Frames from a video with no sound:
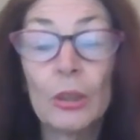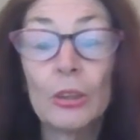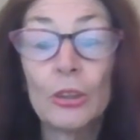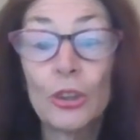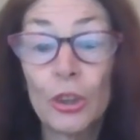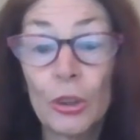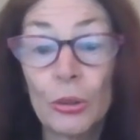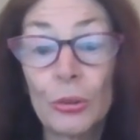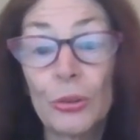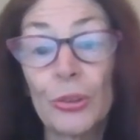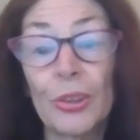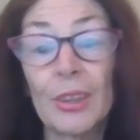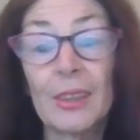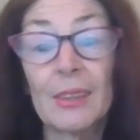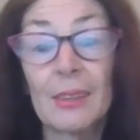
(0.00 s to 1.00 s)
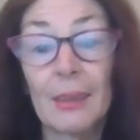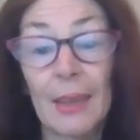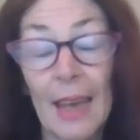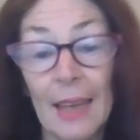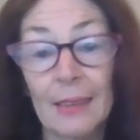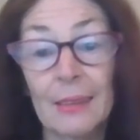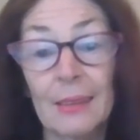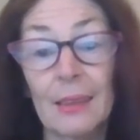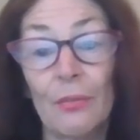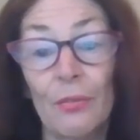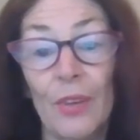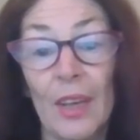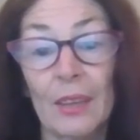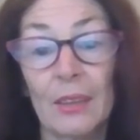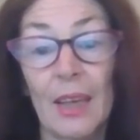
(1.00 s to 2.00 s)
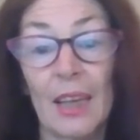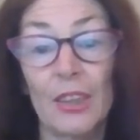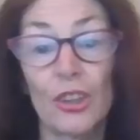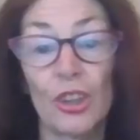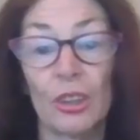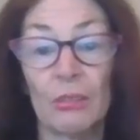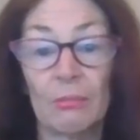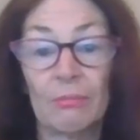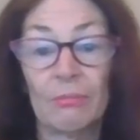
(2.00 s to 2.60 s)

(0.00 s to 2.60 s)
children's cancer foundation